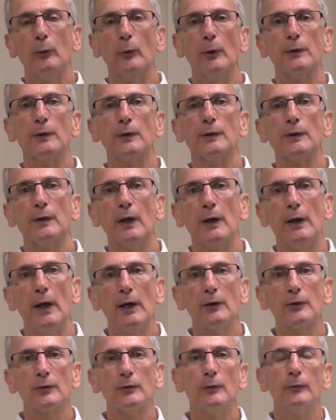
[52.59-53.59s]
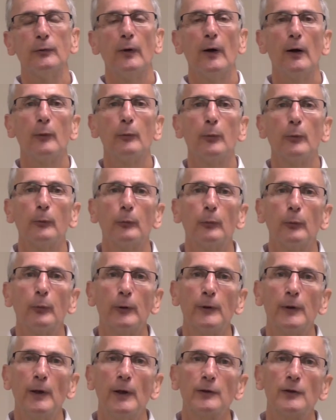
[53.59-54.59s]
which is the National Fire
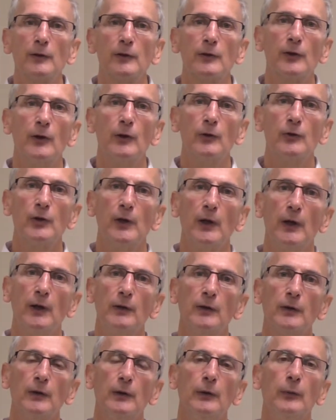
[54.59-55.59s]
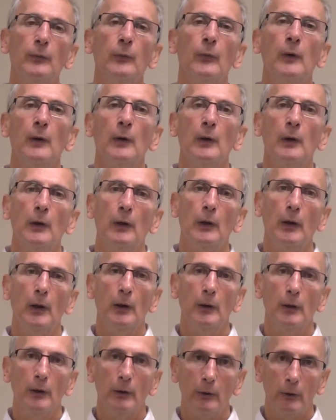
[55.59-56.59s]
Protection Association,
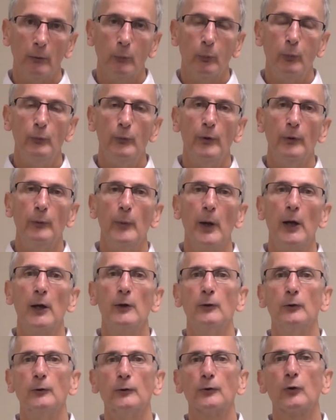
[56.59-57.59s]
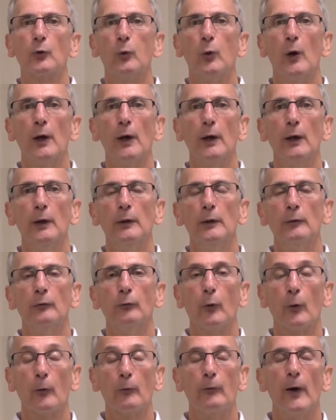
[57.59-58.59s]
and the manual is 20
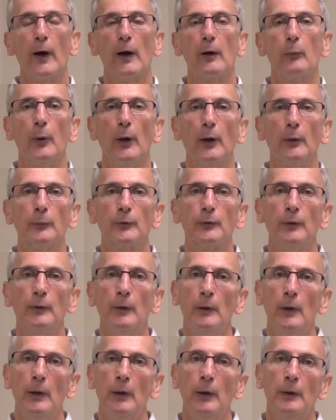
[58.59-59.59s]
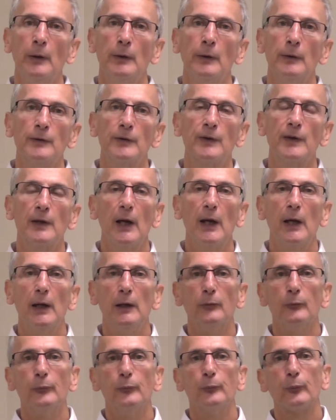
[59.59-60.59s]
for fire pumps,
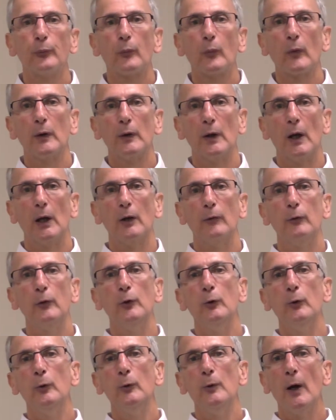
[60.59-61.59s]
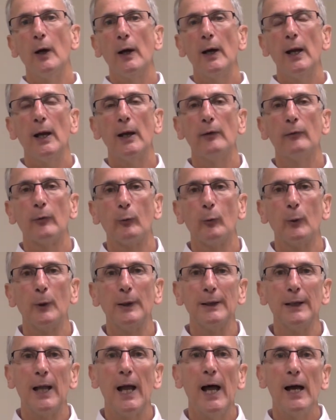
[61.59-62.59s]
state that if you do not have a
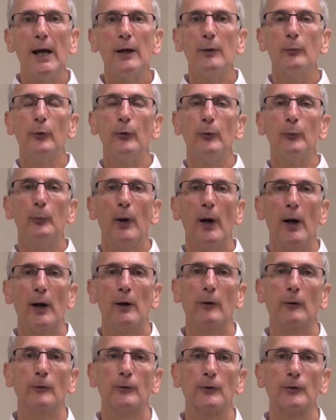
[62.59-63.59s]
reliable power